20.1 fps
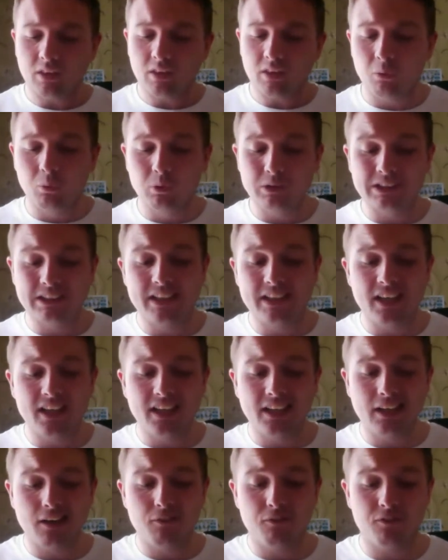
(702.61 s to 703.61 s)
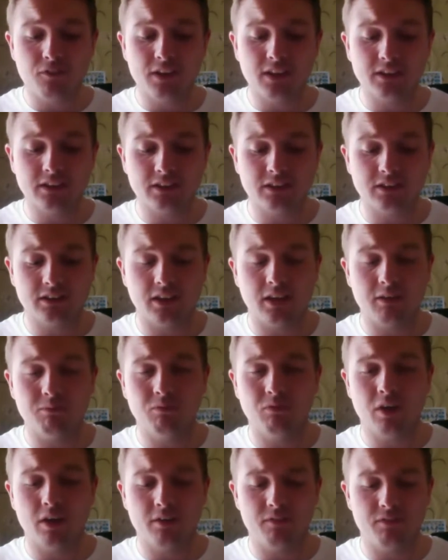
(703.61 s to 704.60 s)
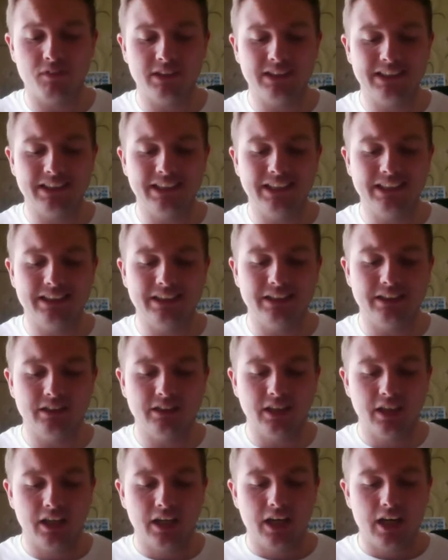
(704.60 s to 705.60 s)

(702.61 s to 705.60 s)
Was third in first run of the season and